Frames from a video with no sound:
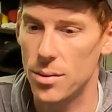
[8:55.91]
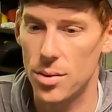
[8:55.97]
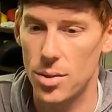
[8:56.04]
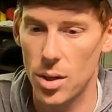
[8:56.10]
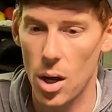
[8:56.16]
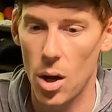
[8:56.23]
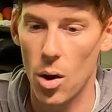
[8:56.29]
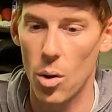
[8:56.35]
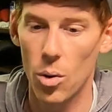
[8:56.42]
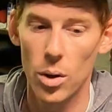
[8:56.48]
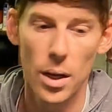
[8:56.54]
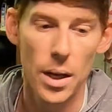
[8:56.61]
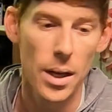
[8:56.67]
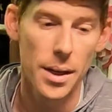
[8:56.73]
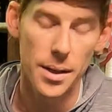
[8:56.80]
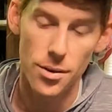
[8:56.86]

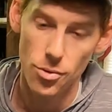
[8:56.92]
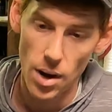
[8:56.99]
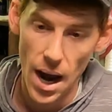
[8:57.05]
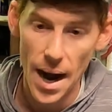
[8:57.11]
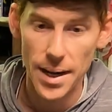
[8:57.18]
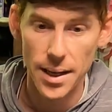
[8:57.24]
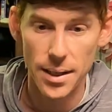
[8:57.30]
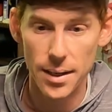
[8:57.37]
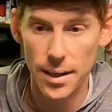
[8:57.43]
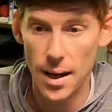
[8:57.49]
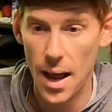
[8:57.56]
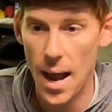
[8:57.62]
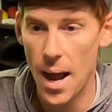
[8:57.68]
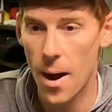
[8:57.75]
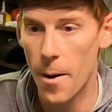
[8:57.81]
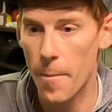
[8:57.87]
So grinded it
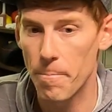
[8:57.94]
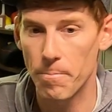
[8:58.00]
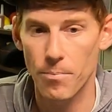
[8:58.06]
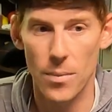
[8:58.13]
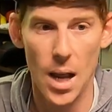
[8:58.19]
out.